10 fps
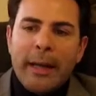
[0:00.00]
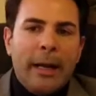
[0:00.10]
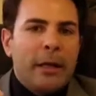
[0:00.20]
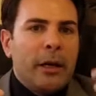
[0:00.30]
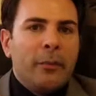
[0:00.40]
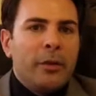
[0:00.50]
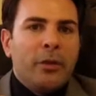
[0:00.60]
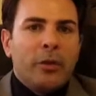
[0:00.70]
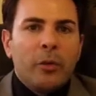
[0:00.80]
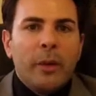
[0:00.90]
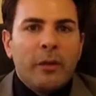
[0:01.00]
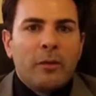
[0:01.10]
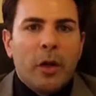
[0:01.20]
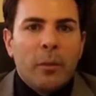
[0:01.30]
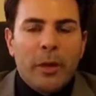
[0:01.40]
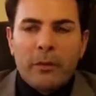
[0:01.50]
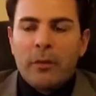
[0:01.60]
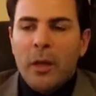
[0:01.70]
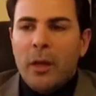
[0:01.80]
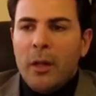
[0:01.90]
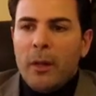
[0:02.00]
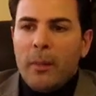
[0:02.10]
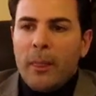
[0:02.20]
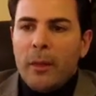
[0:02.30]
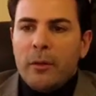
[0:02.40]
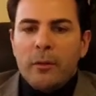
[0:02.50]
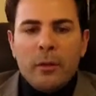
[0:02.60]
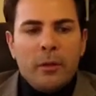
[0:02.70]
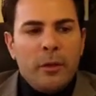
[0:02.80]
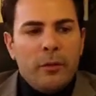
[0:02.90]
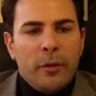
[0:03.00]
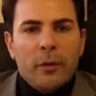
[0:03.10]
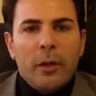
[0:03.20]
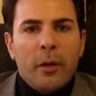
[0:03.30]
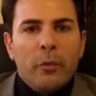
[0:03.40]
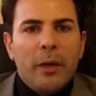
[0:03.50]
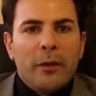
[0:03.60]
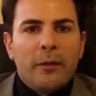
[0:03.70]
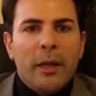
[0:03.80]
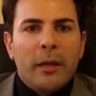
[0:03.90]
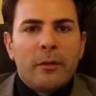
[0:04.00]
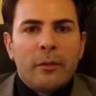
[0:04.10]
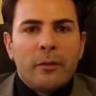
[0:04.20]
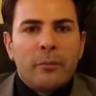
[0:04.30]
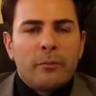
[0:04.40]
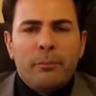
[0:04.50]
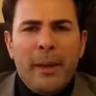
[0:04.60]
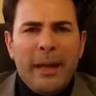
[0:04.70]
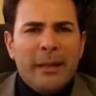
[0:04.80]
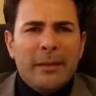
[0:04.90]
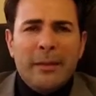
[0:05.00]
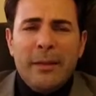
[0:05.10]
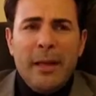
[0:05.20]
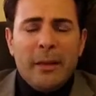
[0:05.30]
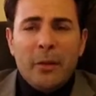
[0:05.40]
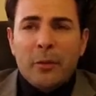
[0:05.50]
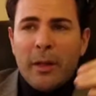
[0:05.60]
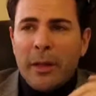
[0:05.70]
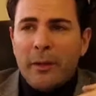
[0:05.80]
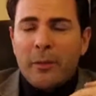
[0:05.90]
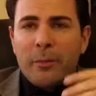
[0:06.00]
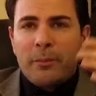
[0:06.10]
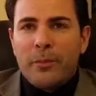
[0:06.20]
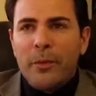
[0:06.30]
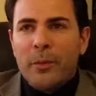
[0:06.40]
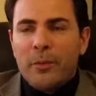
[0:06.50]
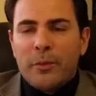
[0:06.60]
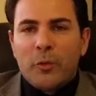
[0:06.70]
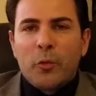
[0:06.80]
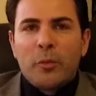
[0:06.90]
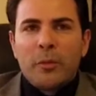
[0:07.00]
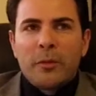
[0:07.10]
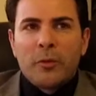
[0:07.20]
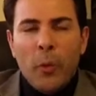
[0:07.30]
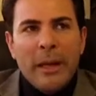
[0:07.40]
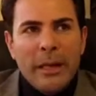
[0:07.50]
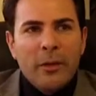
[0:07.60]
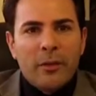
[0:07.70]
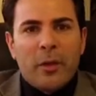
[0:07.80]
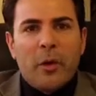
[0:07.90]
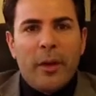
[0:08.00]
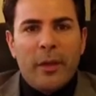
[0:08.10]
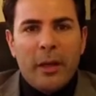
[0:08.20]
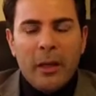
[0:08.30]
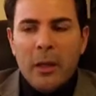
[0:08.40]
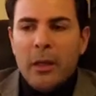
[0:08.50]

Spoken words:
guy come and talk to me in Starbucks. He's in real estate. Back in the day, that was like 20 years ago, I think,